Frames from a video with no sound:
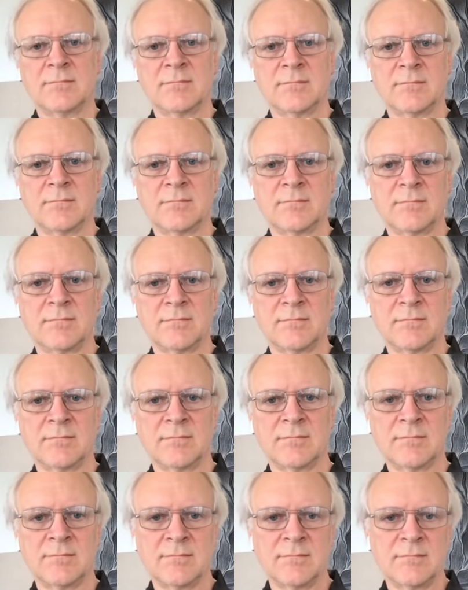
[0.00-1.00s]

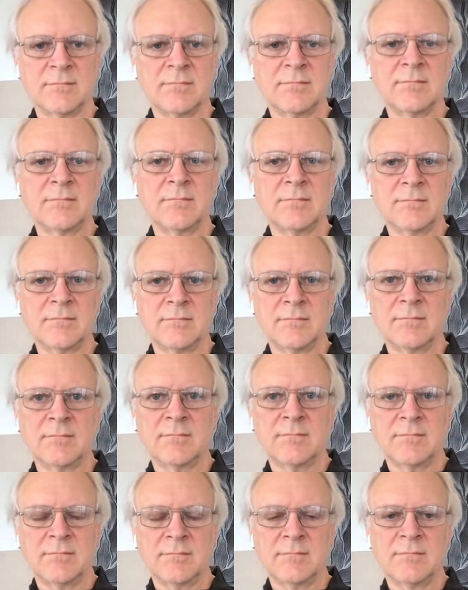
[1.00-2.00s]

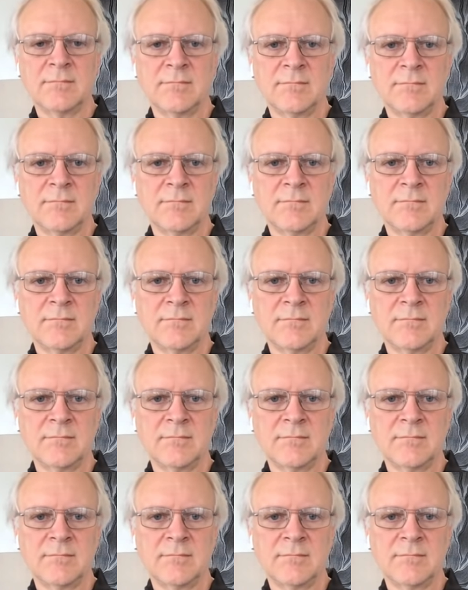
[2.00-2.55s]
This person isn't speaking.